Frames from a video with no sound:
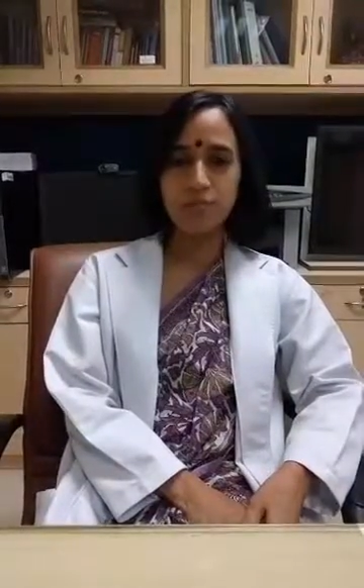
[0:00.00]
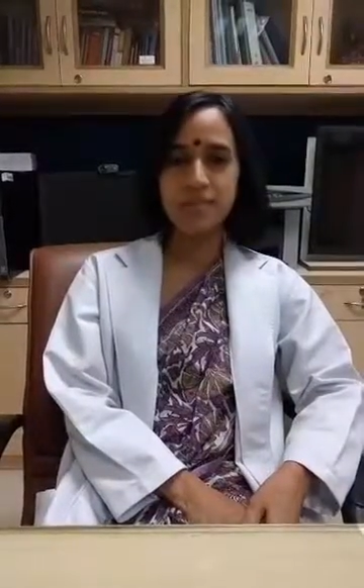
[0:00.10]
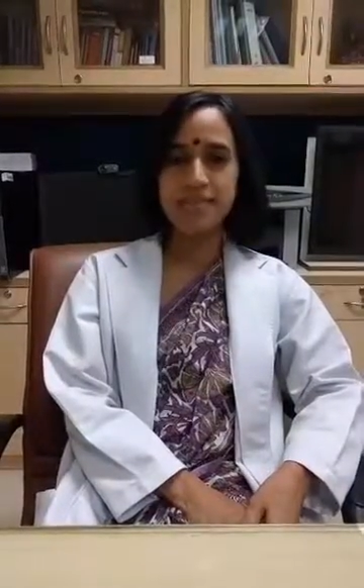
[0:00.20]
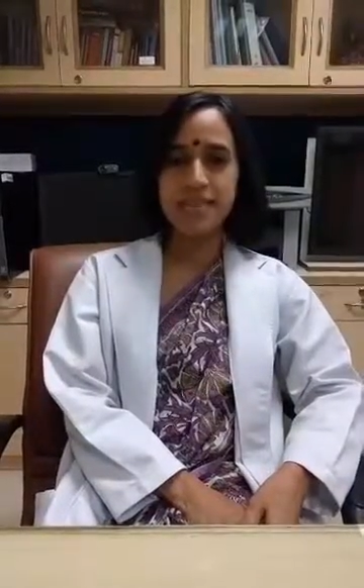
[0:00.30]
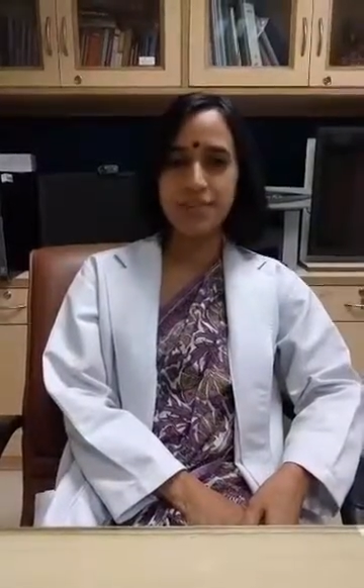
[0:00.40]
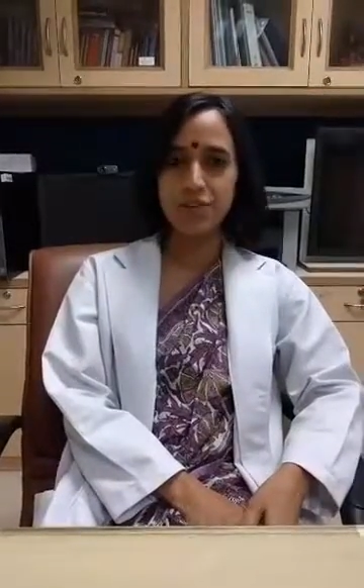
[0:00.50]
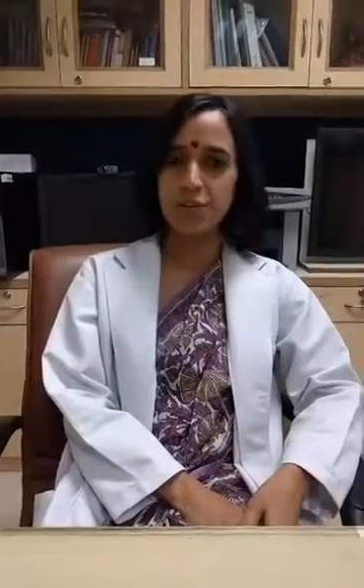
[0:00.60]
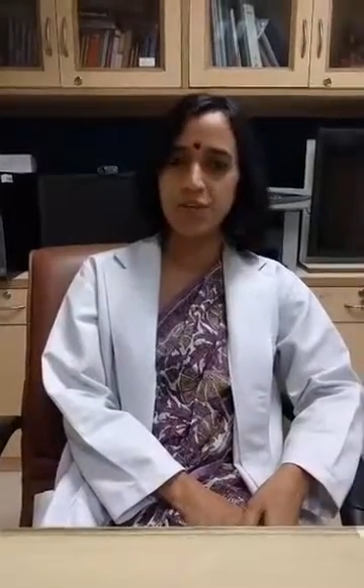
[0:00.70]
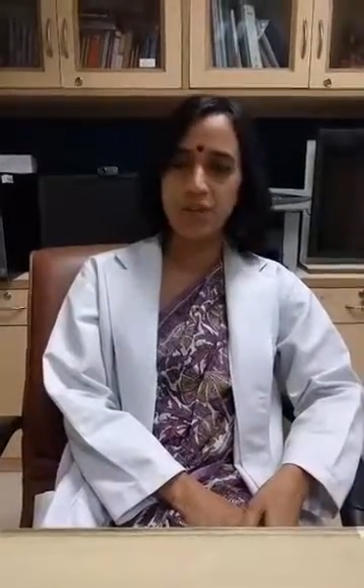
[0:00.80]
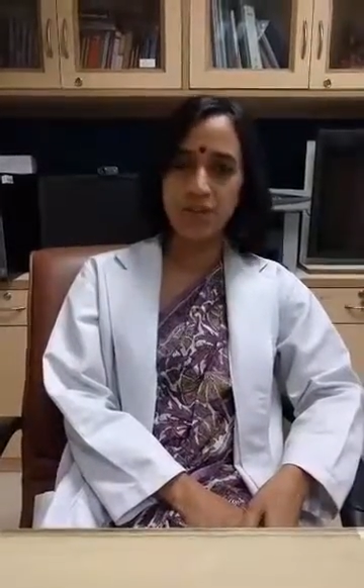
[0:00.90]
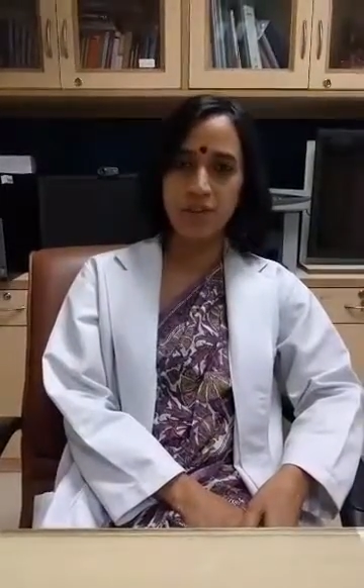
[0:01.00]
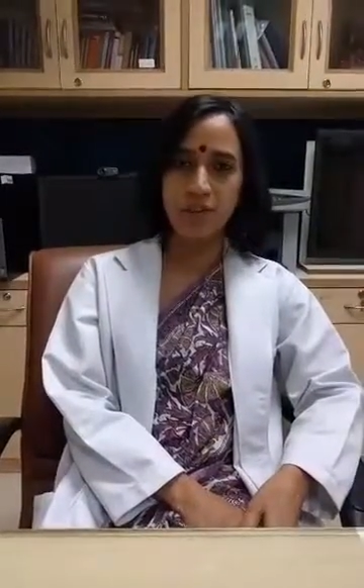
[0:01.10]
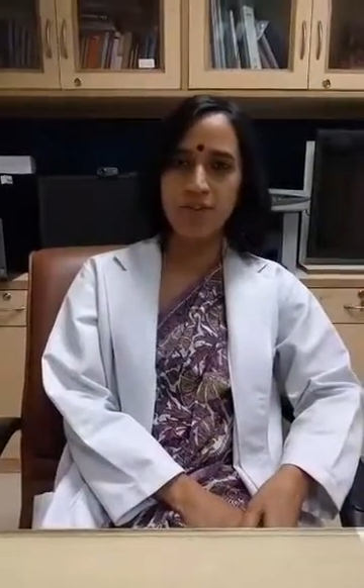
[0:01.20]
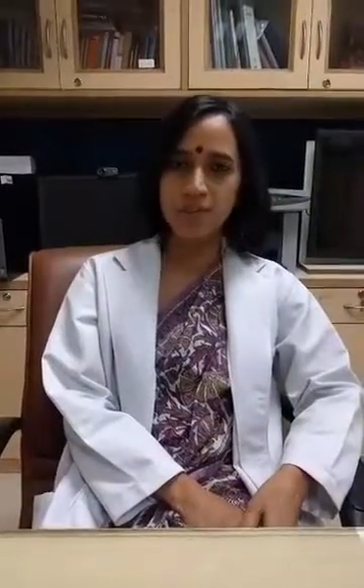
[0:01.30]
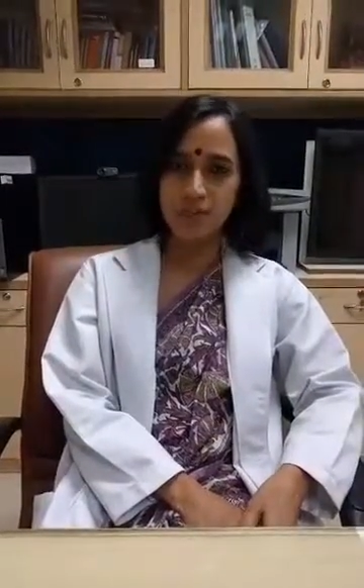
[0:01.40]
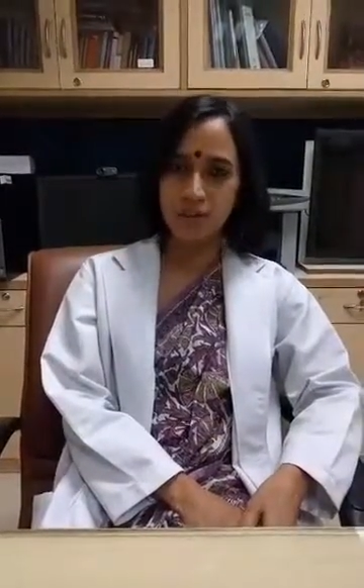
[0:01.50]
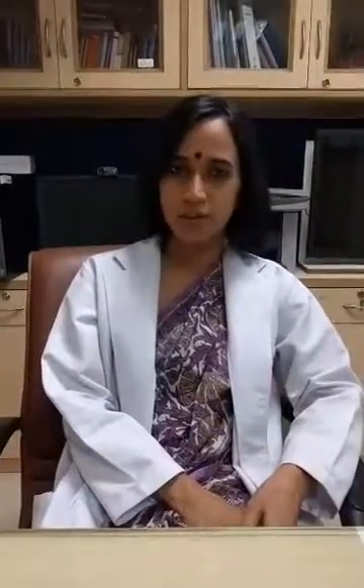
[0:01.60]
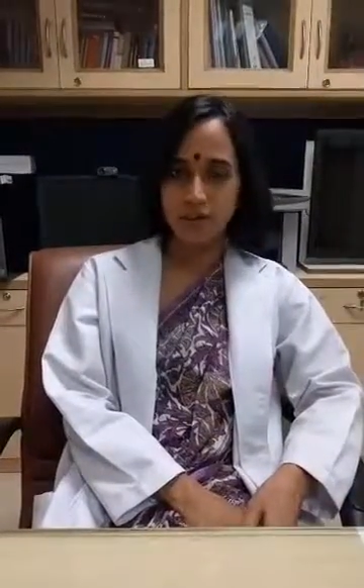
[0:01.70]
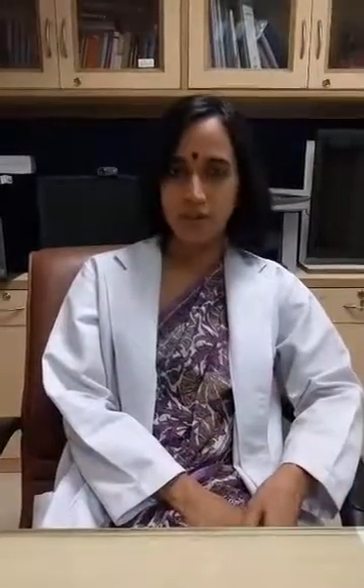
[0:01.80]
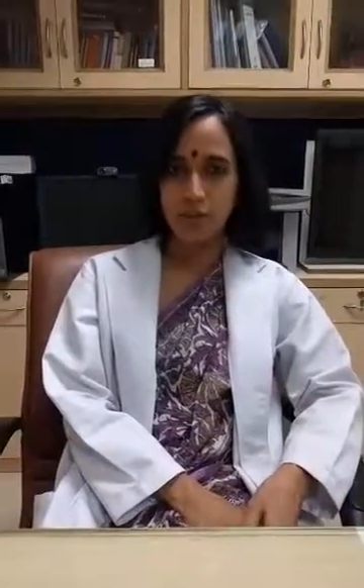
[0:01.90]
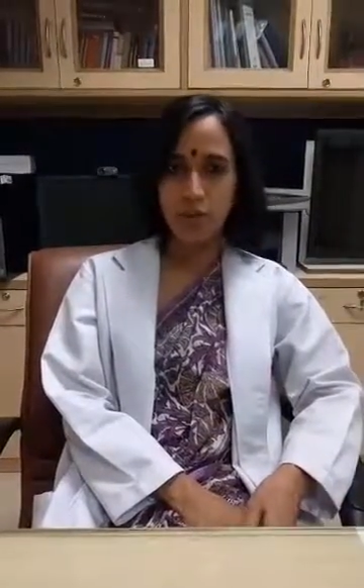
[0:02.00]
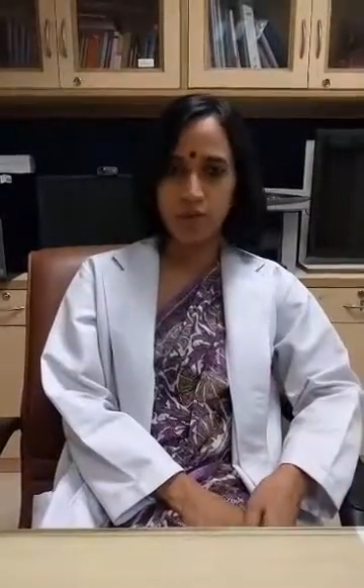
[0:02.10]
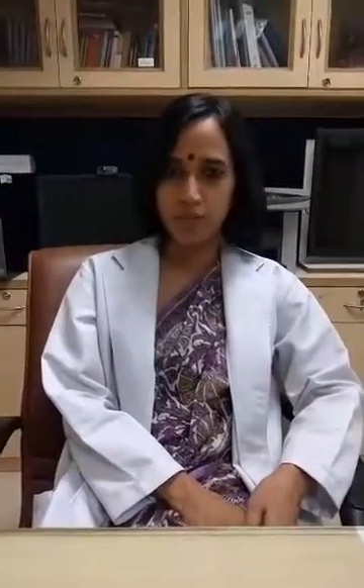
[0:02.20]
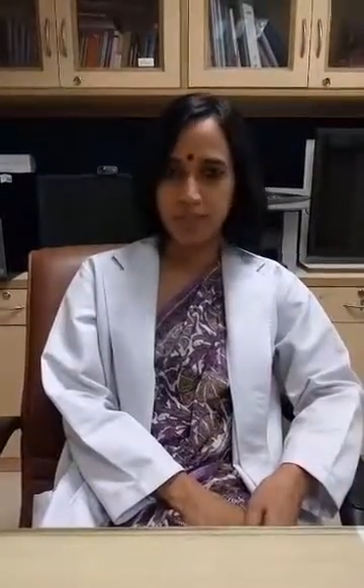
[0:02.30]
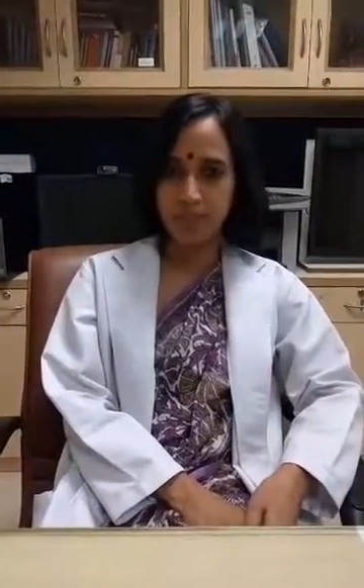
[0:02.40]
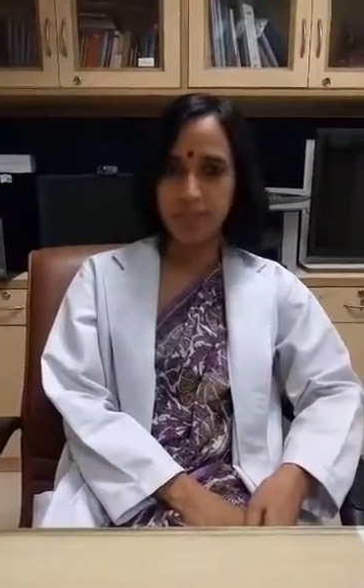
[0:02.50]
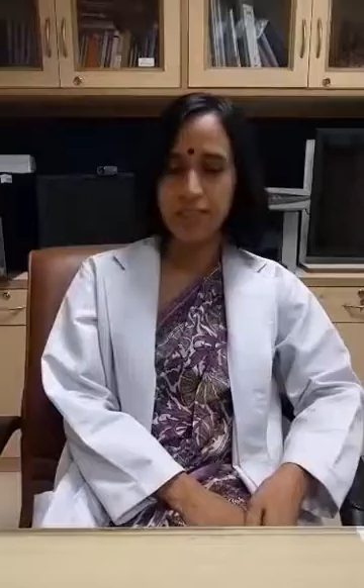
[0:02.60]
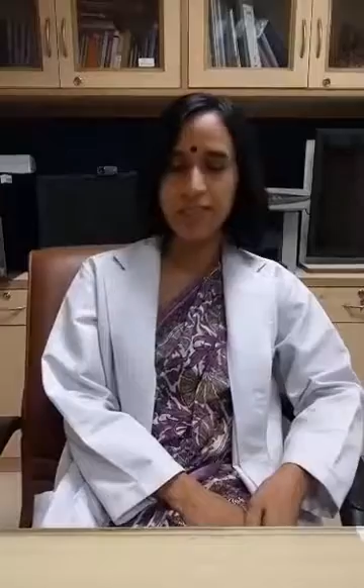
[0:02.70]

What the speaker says: the Center of IVF, so Gangaram Hospital.